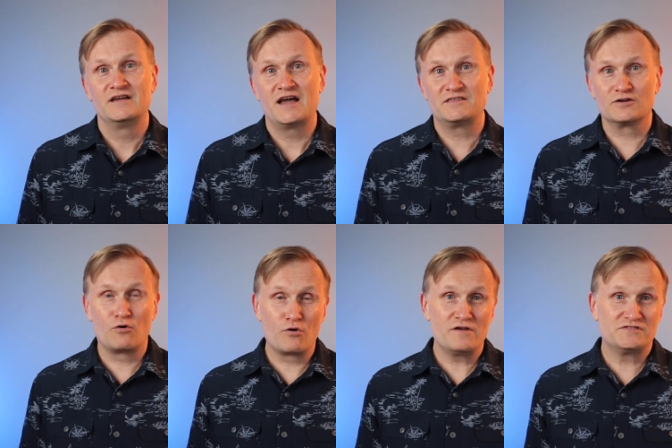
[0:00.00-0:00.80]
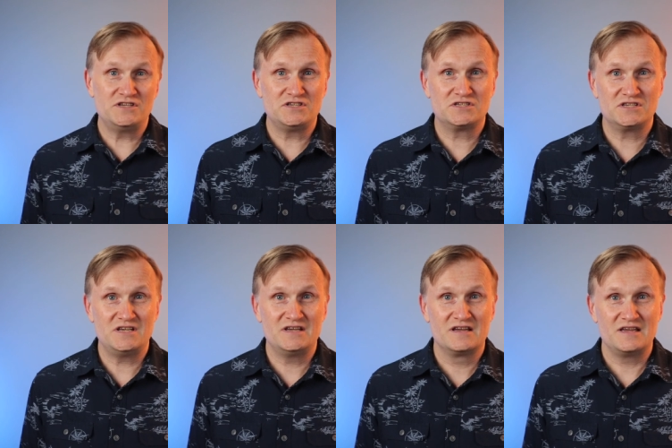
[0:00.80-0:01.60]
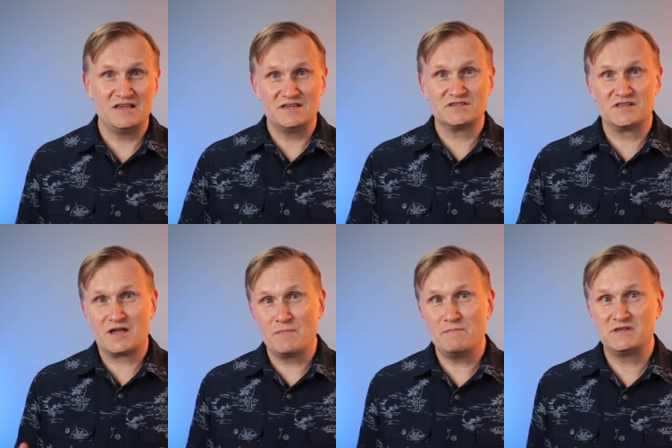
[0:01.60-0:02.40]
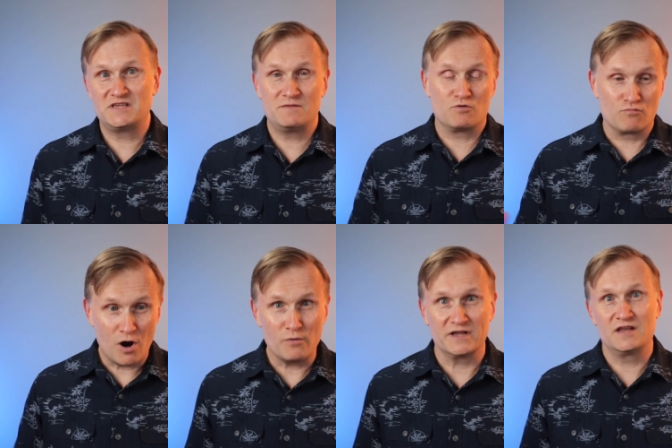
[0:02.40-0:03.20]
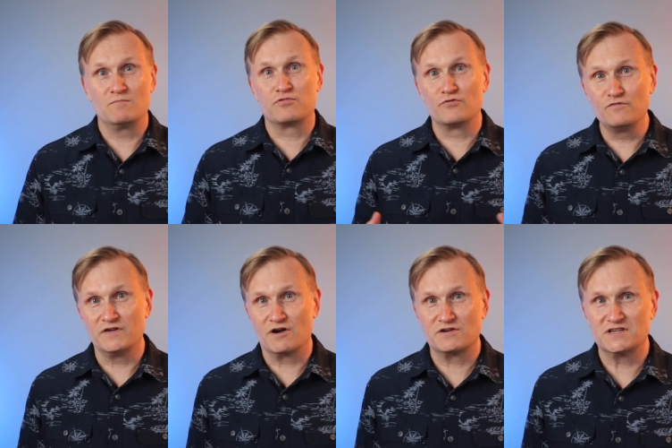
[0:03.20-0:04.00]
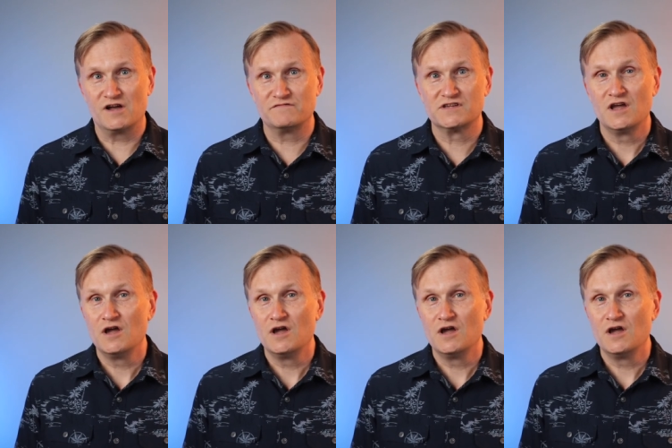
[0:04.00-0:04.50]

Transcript: At the core of CGC is the commitment to keep growing and improving ourselves.